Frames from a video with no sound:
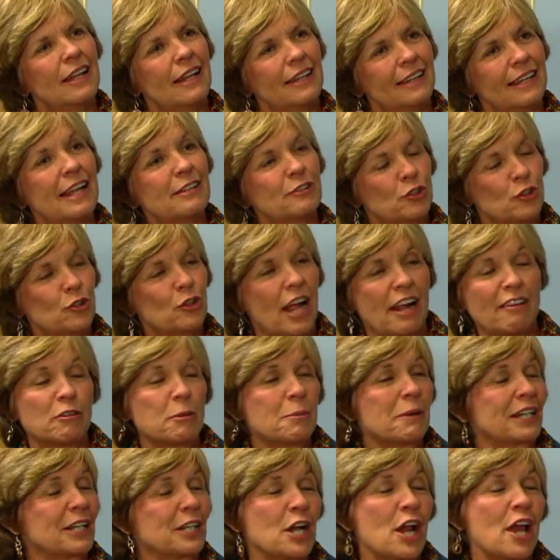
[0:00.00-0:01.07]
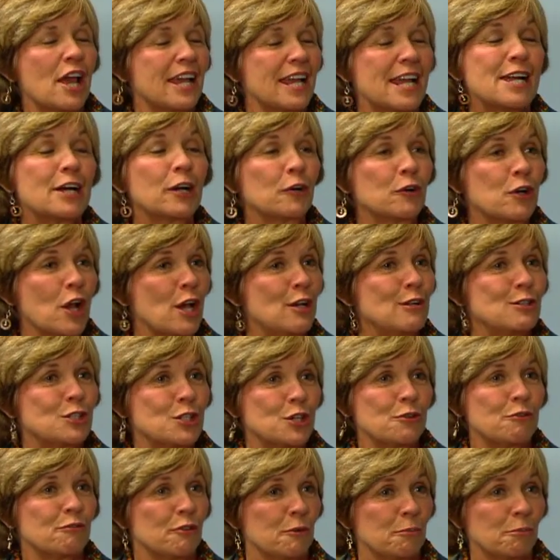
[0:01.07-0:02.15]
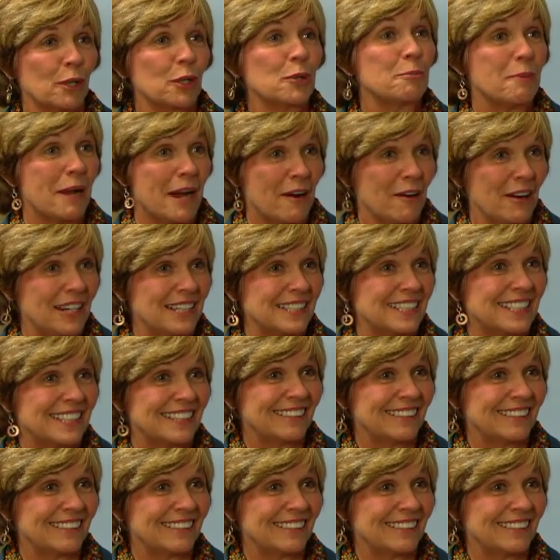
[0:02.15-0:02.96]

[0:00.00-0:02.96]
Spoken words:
And everybody here knows you for blueberries,